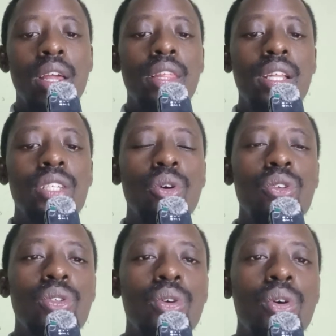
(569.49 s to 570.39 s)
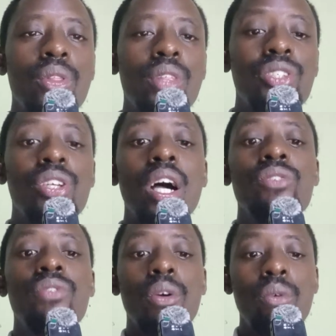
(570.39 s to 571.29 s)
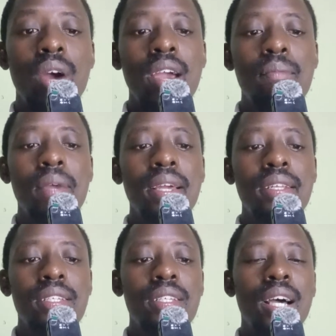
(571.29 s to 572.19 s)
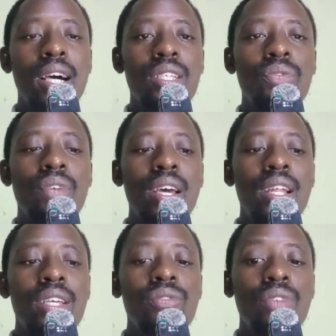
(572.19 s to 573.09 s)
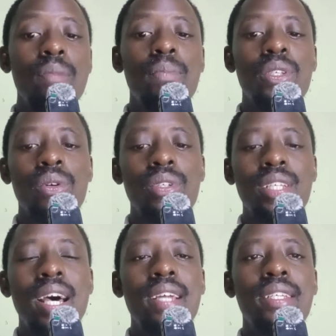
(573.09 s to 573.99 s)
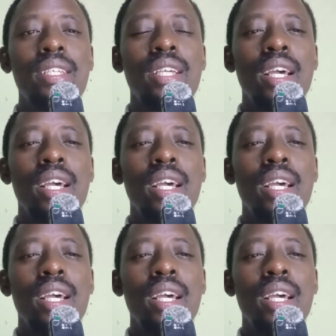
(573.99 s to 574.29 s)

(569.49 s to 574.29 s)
There is also the charge requirement as far as rape is concerned,